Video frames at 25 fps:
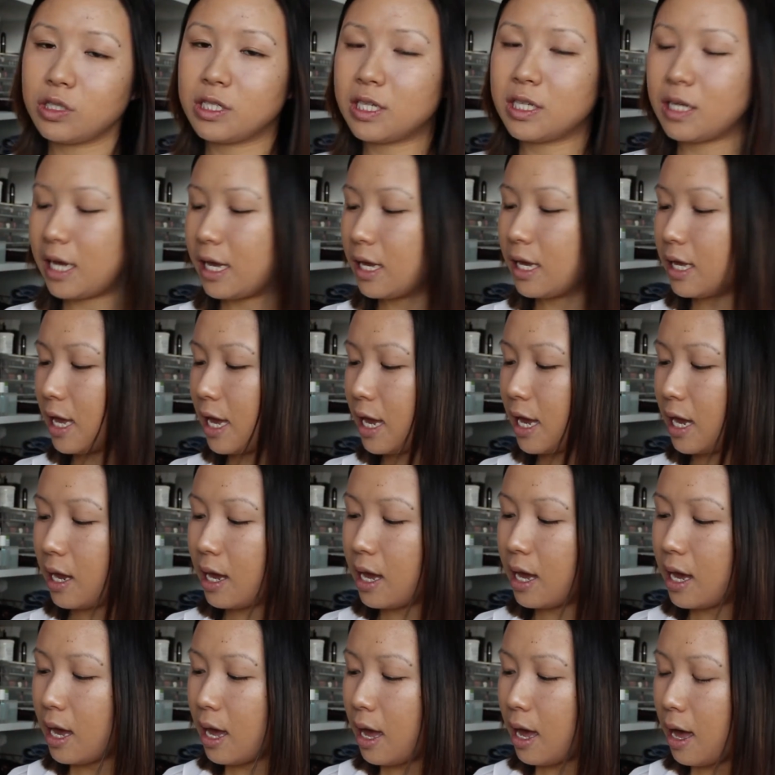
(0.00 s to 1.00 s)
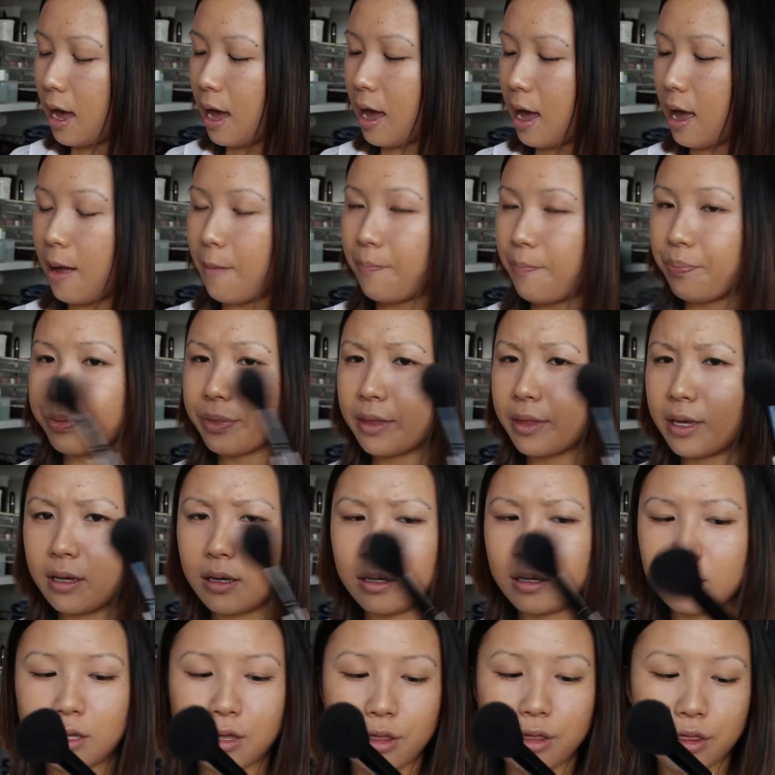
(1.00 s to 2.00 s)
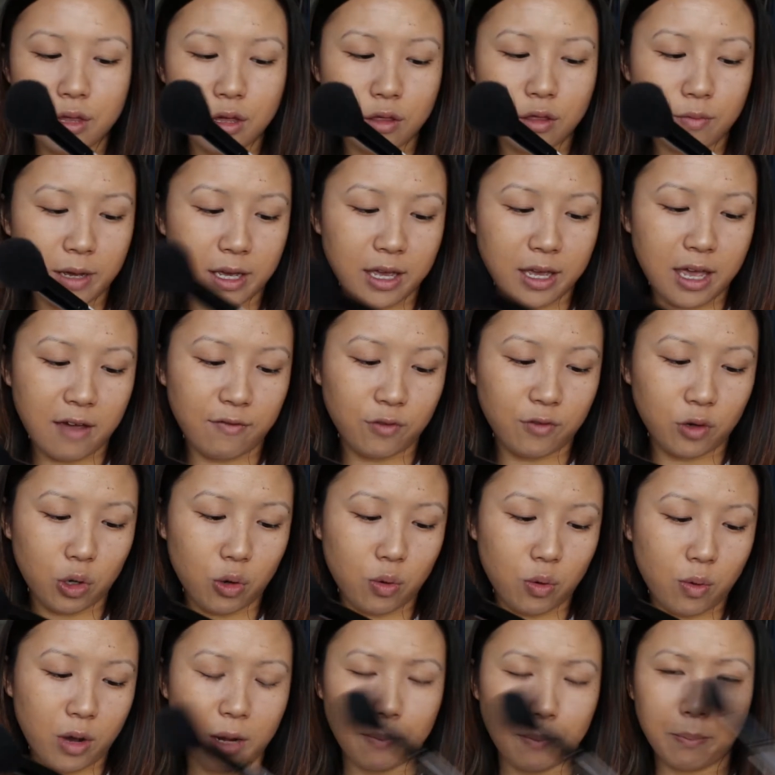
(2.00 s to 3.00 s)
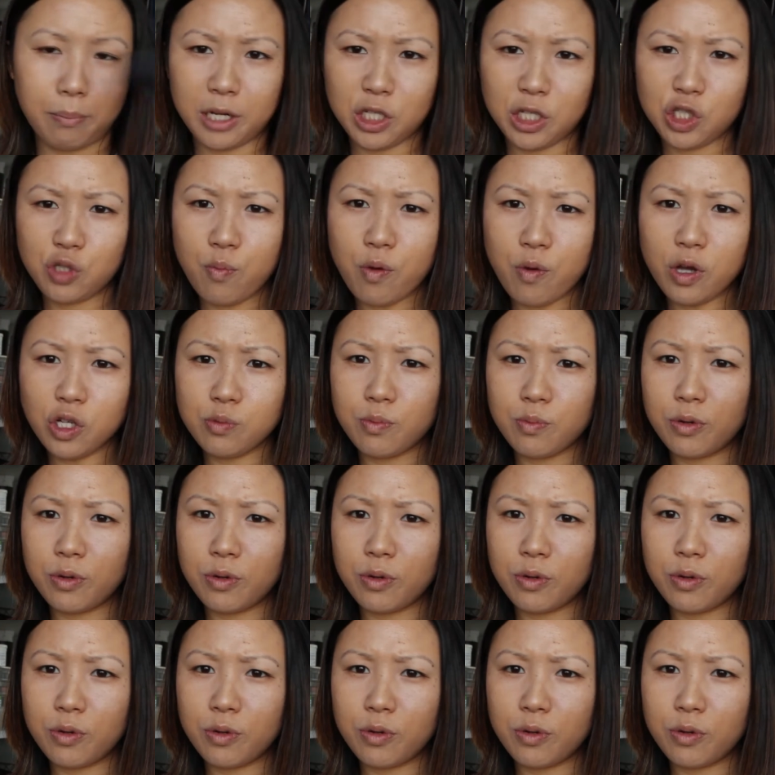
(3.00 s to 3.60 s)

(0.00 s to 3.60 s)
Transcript: take a this is my Kevin Aucoin blush brush,